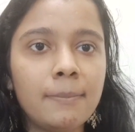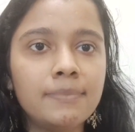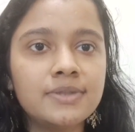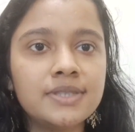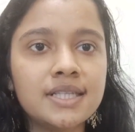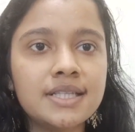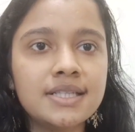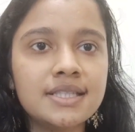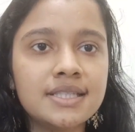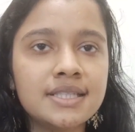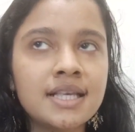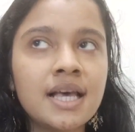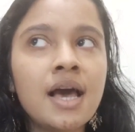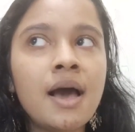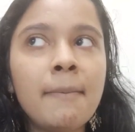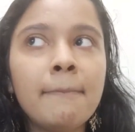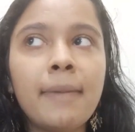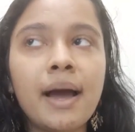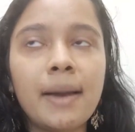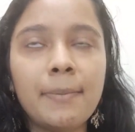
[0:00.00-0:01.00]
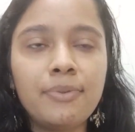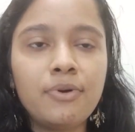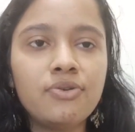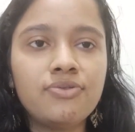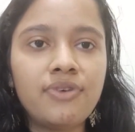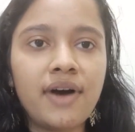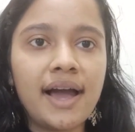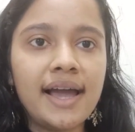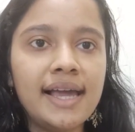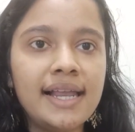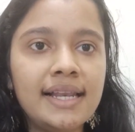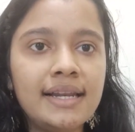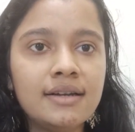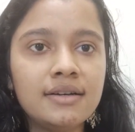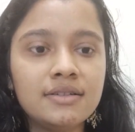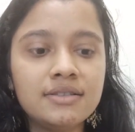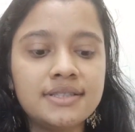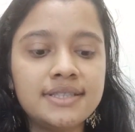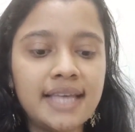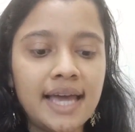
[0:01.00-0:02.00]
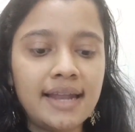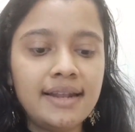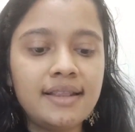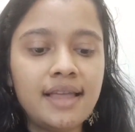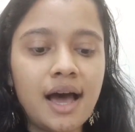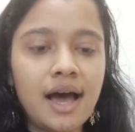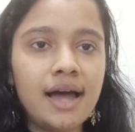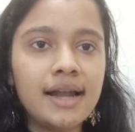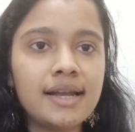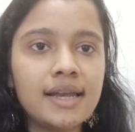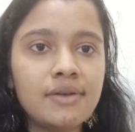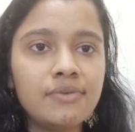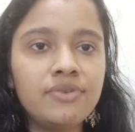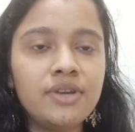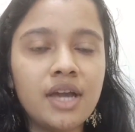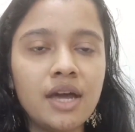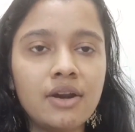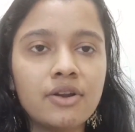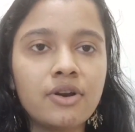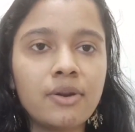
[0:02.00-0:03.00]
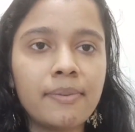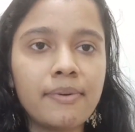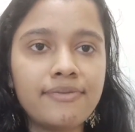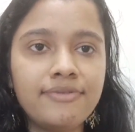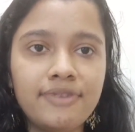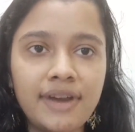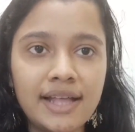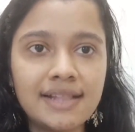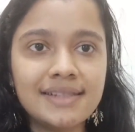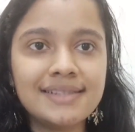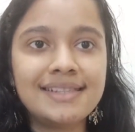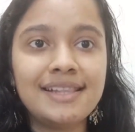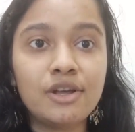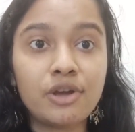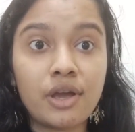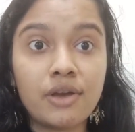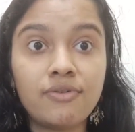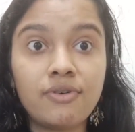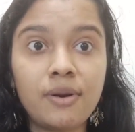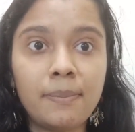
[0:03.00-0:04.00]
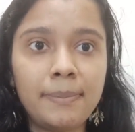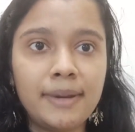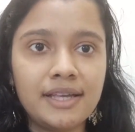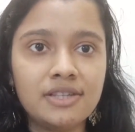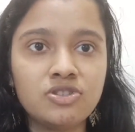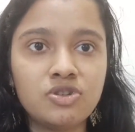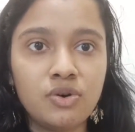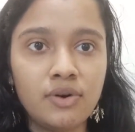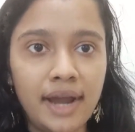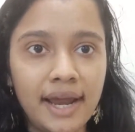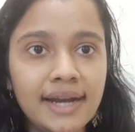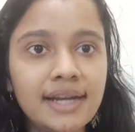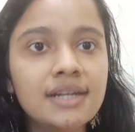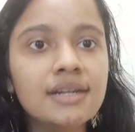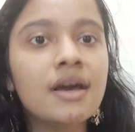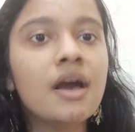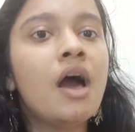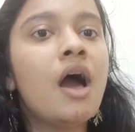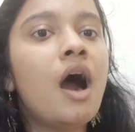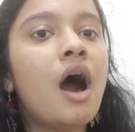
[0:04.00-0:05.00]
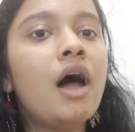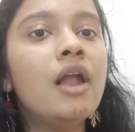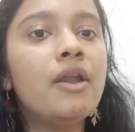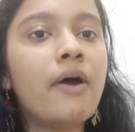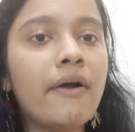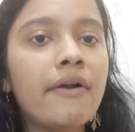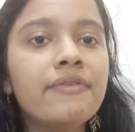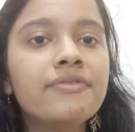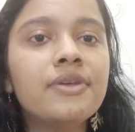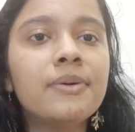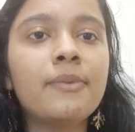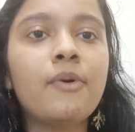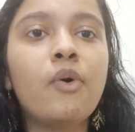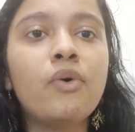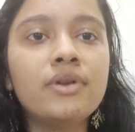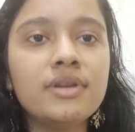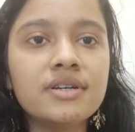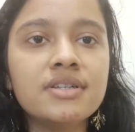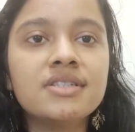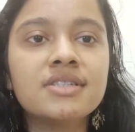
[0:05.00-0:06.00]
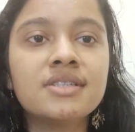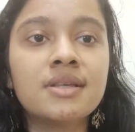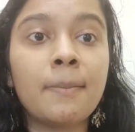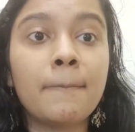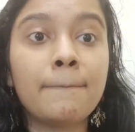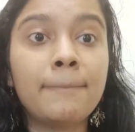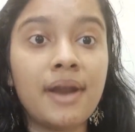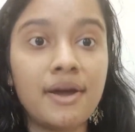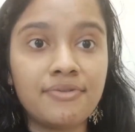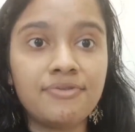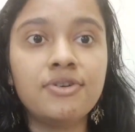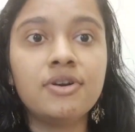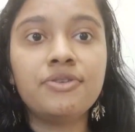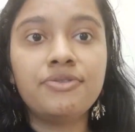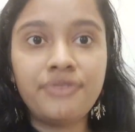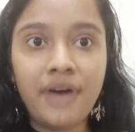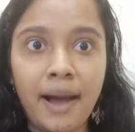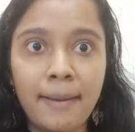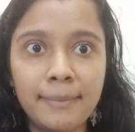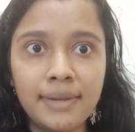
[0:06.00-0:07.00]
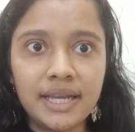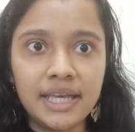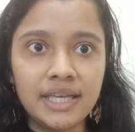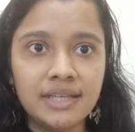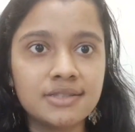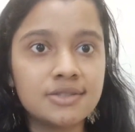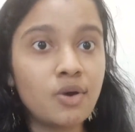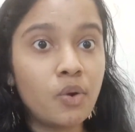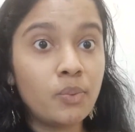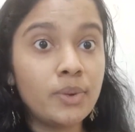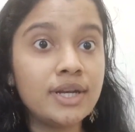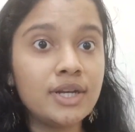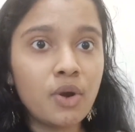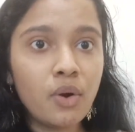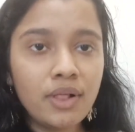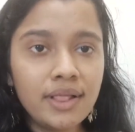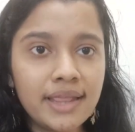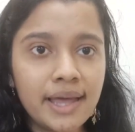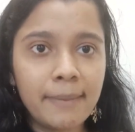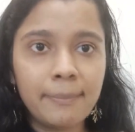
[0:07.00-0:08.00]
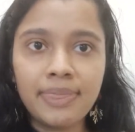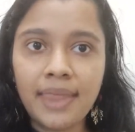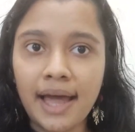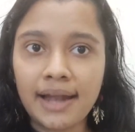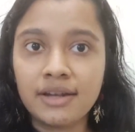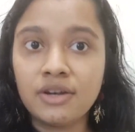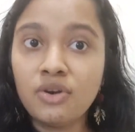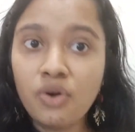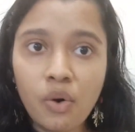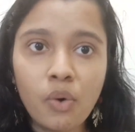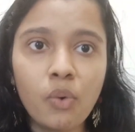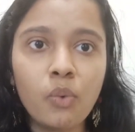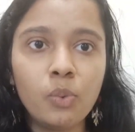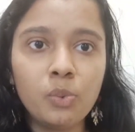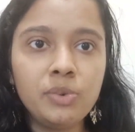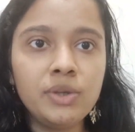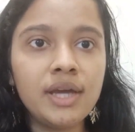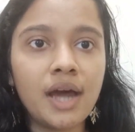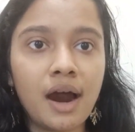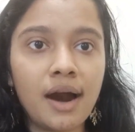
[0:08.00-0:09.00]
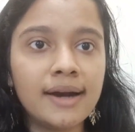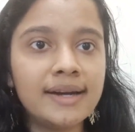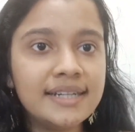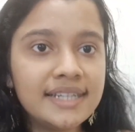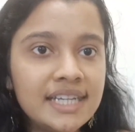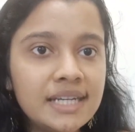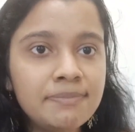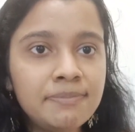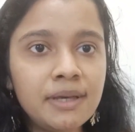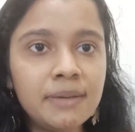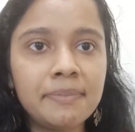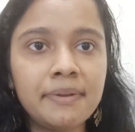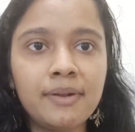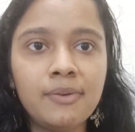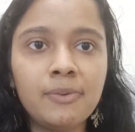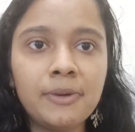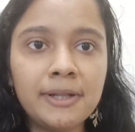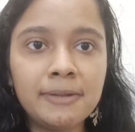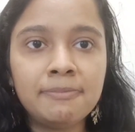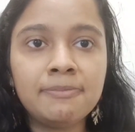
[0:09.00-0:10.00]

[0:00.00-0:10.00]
Since my profile said that we are a group of friends looking for a place to rent, a lot of the owners preferred family. So we told them that no, we are neat people.